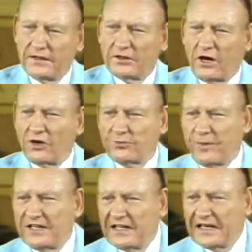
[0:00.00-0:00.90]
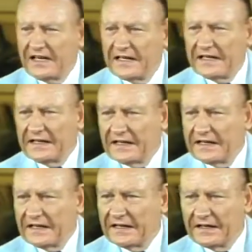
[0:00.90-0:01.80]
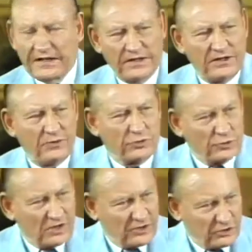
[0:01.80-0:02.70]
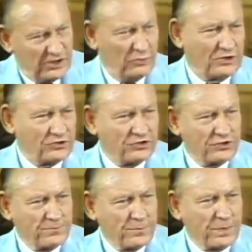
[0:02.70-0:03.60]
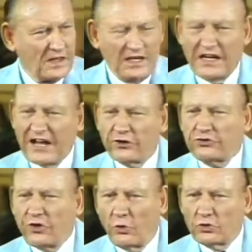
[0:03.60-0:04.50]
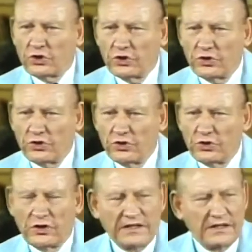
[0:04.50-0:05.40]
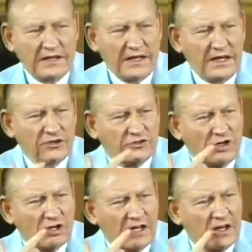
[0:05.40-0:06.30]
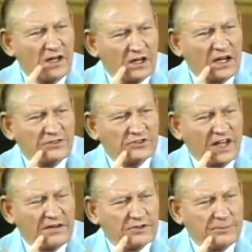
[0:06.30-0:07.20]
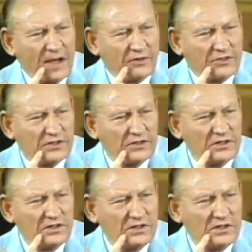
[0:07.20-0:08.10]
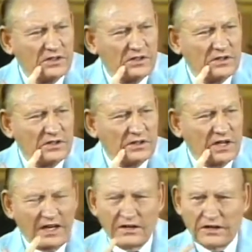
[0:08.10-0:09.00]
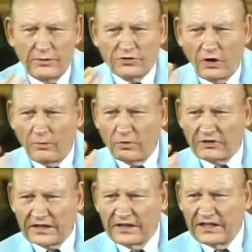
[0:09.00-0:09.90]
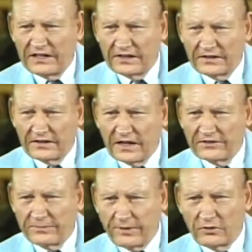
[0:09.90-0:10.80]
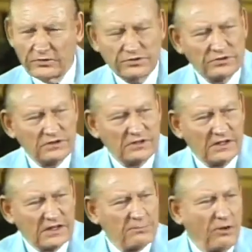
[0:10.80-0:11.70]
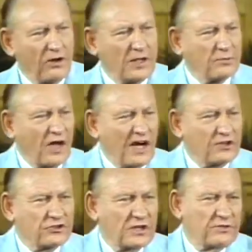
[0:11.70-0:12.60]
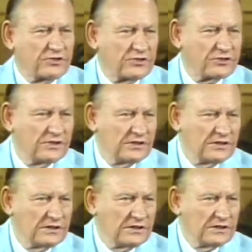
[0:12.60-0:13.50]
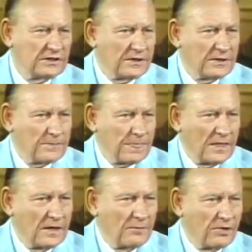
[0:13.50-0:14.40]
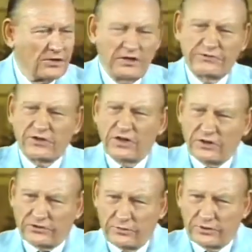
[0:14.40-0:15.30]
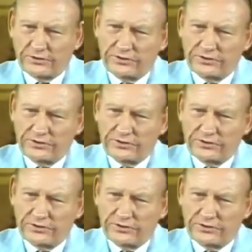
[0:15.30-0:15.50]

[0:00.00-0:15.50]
Carlos Padilla was one of their great ones. He had had a stroke. His tongue hung out the side of his mouth. And he was almost like an idiot, I suppose. They brought him to our services. Brother Clifton Erickson was